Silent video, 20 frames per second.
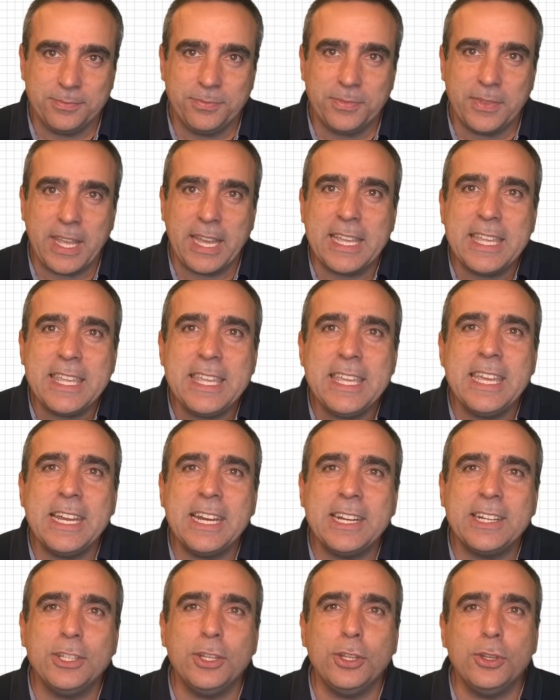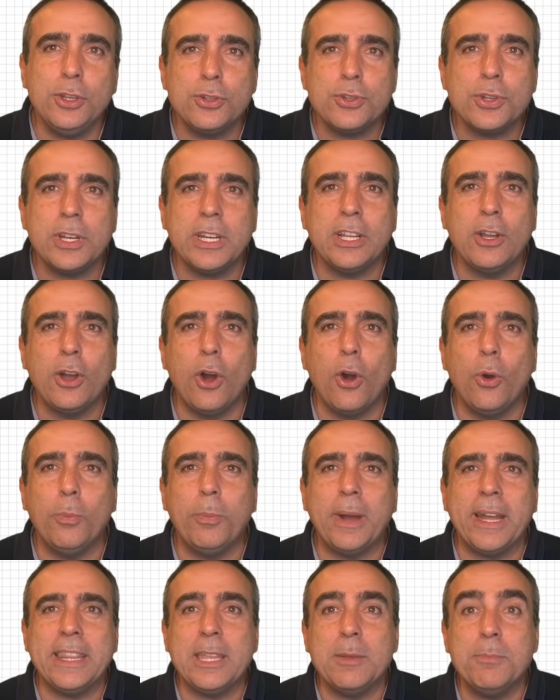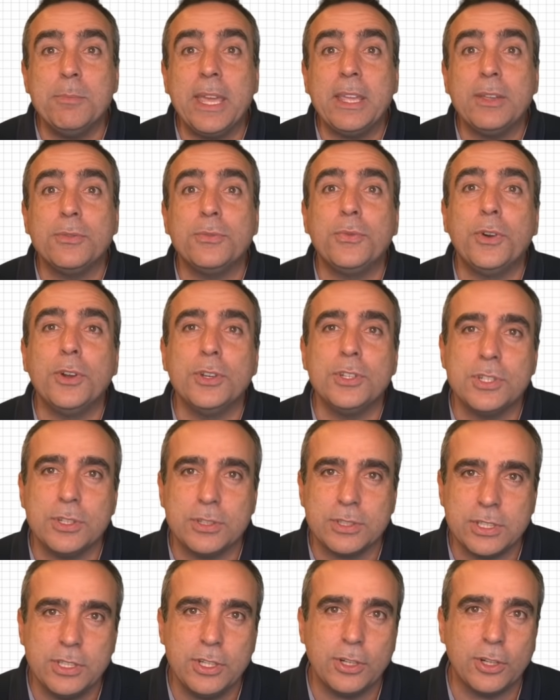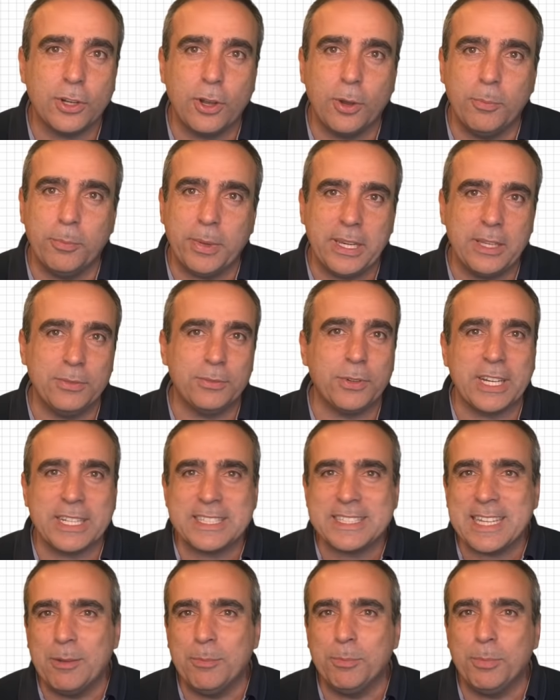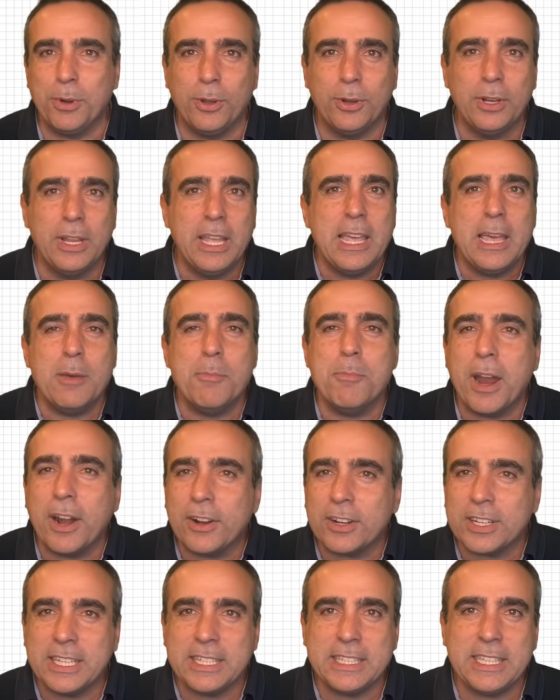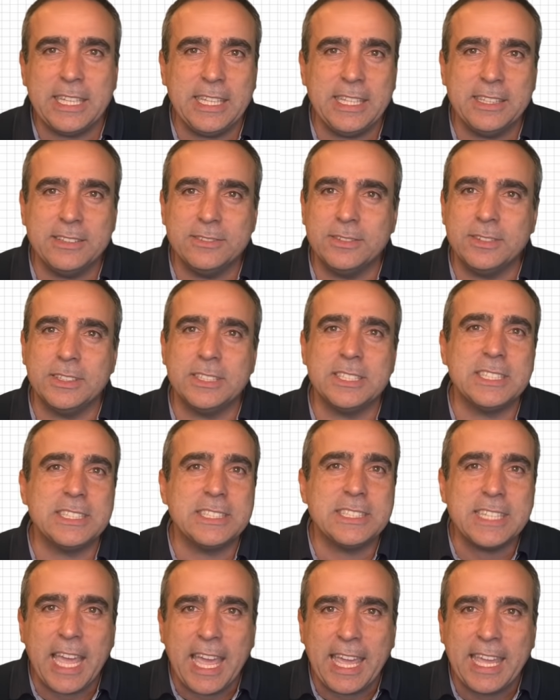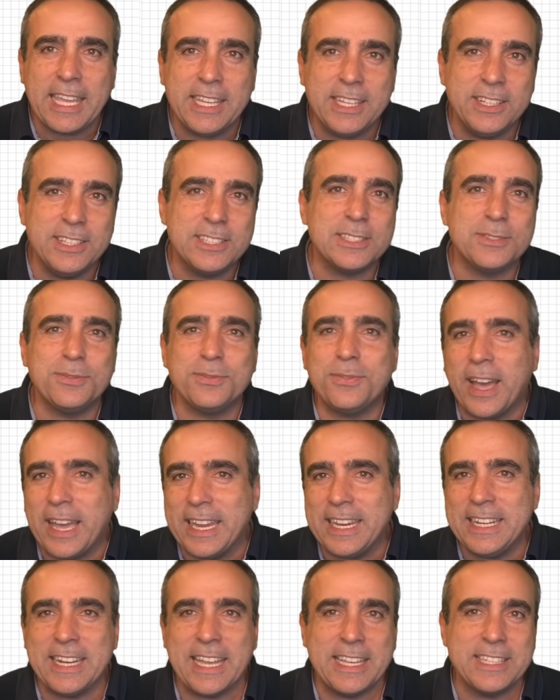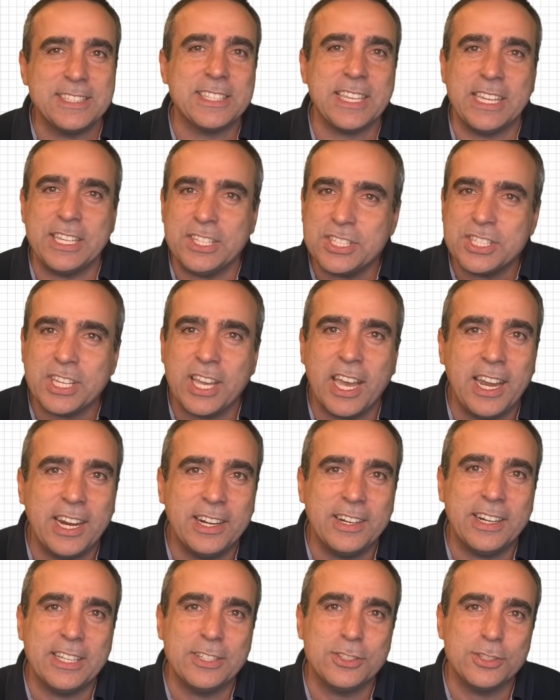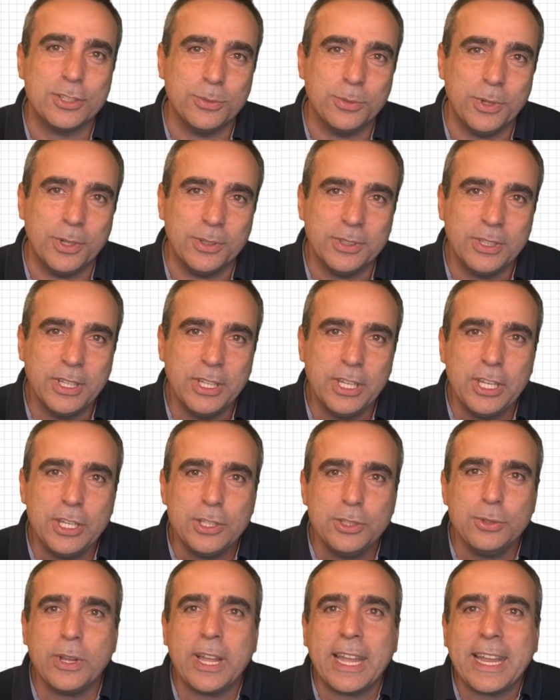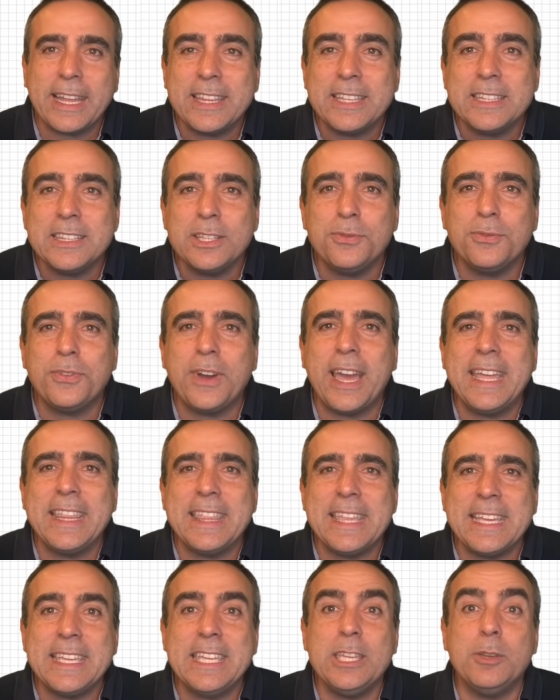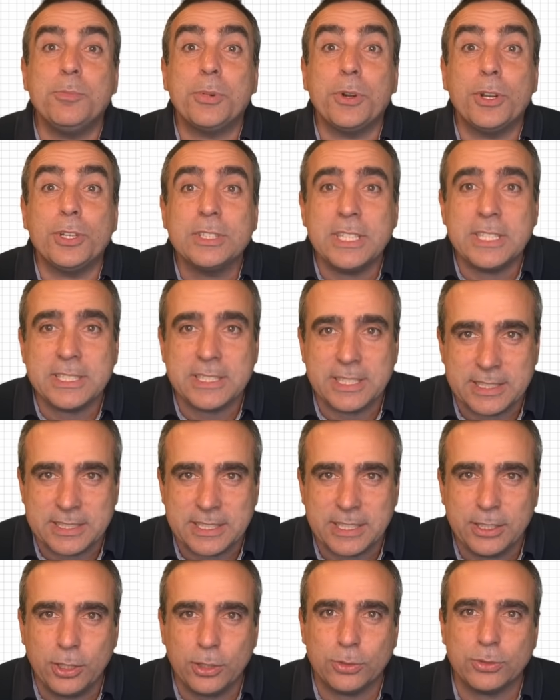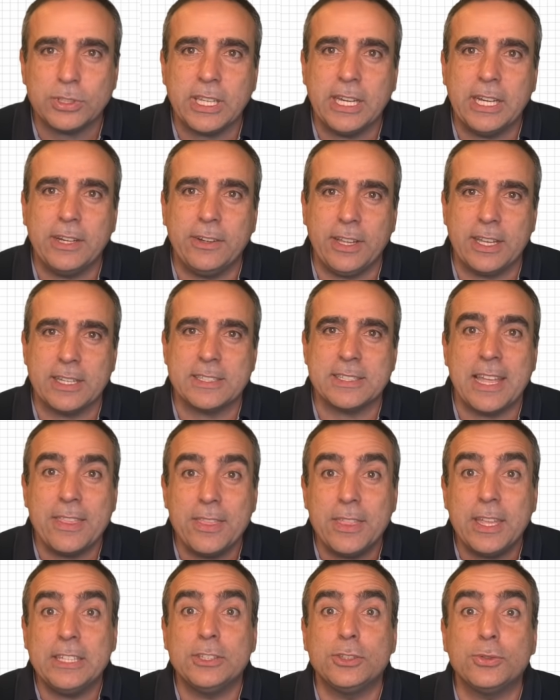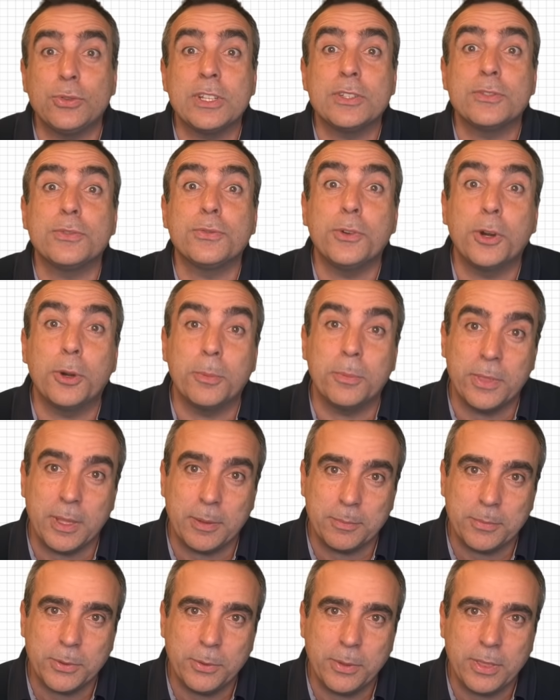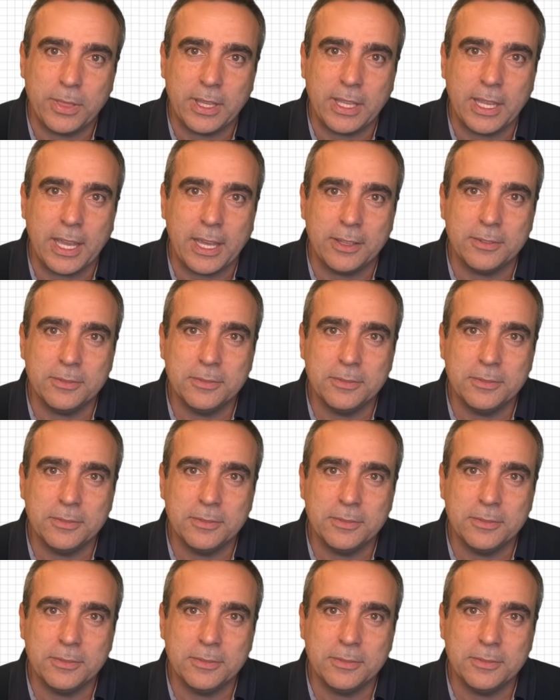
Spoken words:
And here you usually go by the main functions in your company. For example, marketing, sales, finance, HR, and so on. You can identify the key processes in those areas and then transform them with AI.